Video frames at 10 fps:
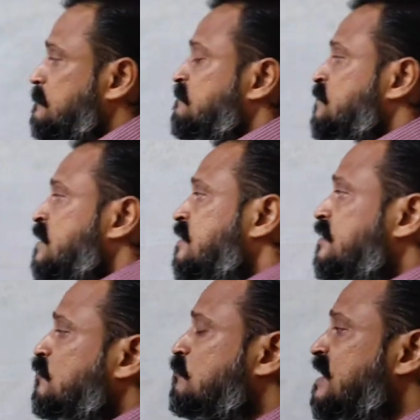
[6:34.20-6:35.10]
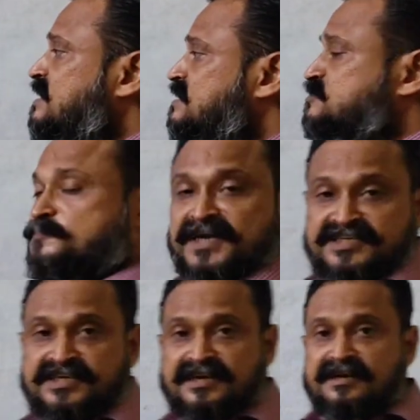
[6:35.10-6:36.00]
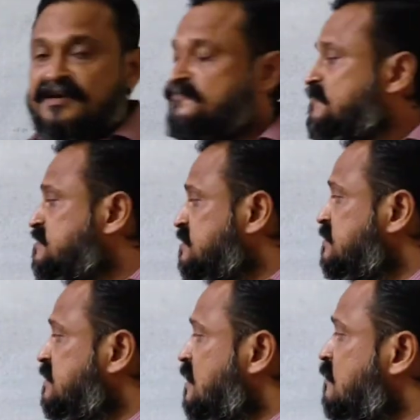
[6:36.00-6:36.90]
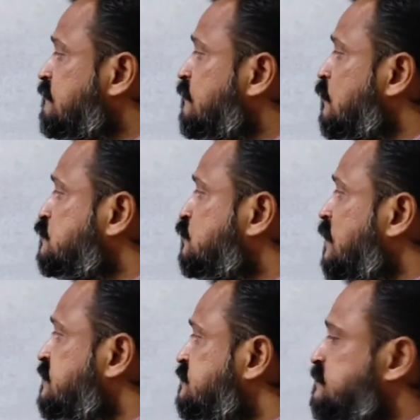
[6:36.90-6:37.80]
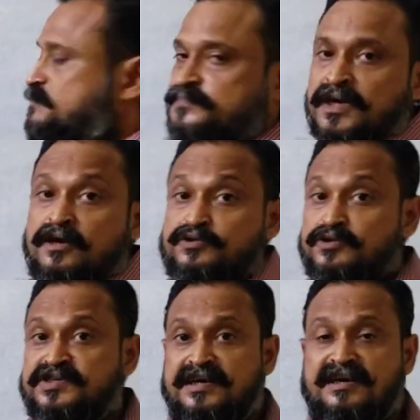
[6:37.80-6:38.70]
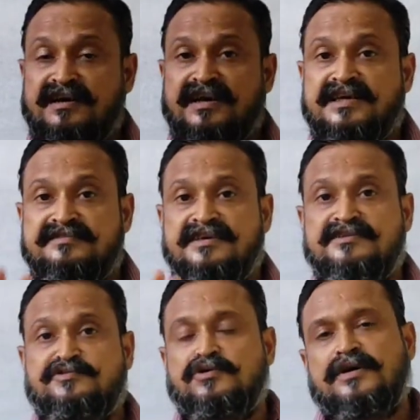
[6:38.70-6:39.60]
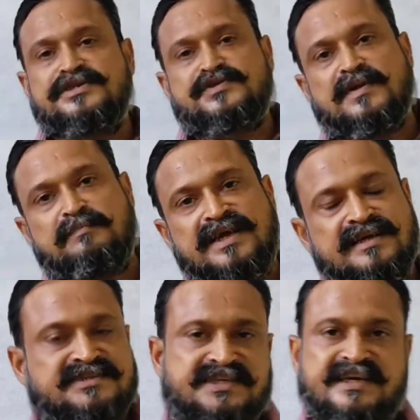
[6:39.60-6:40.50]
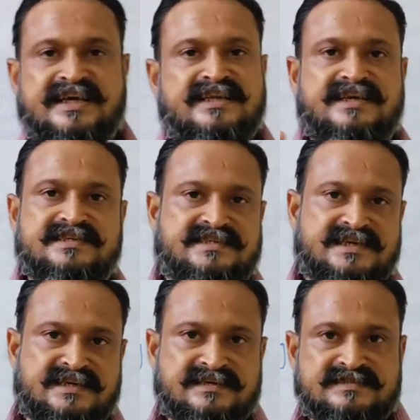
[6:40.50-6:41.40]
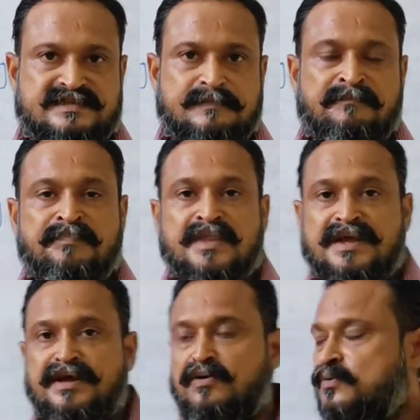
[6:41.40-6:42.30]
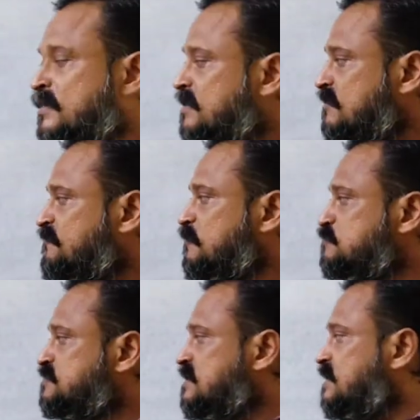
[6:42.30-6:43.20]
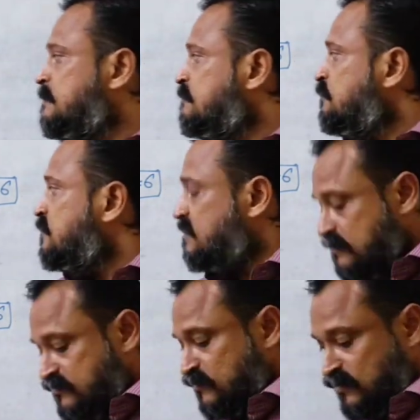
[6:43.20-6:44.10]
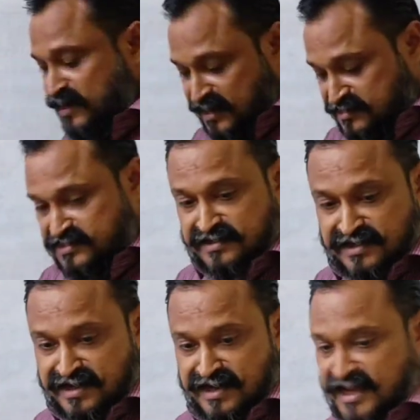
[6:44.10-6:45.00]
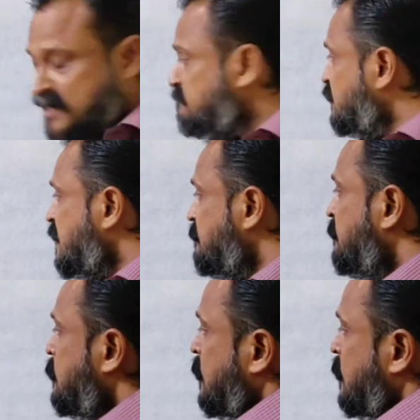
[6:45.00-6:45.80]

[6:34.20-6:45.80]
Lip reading: them. Now by inspection, if we see, there are 4 joints. So certainly these joints will be instantaneous centers. Now if you see, so let us name them.